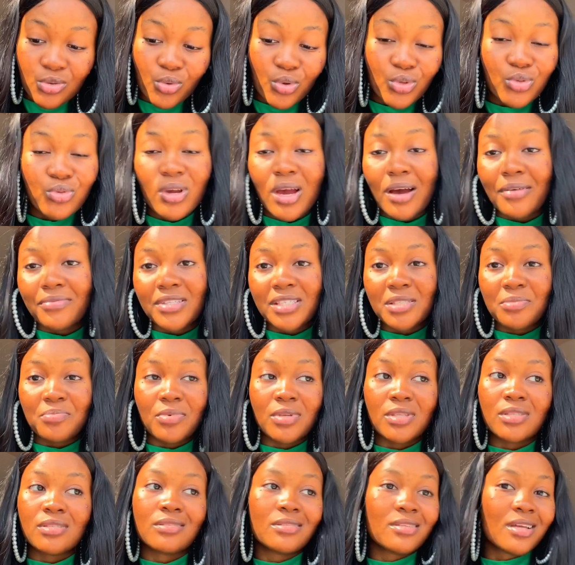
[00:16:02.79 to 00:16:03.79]
Once you have this
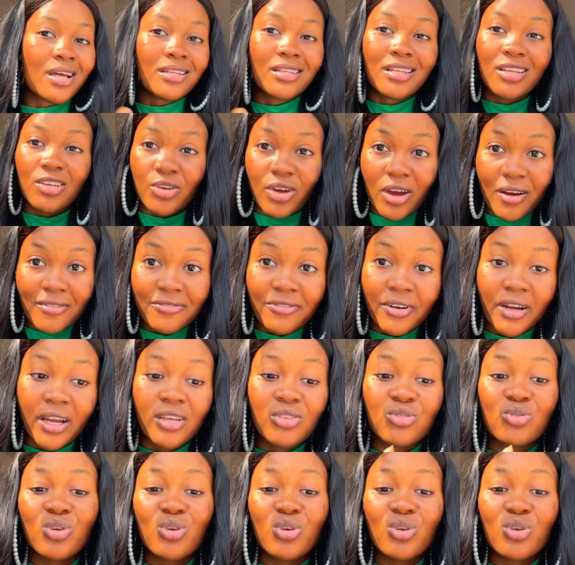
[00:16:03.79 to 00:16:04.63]
basis, and then you are fine.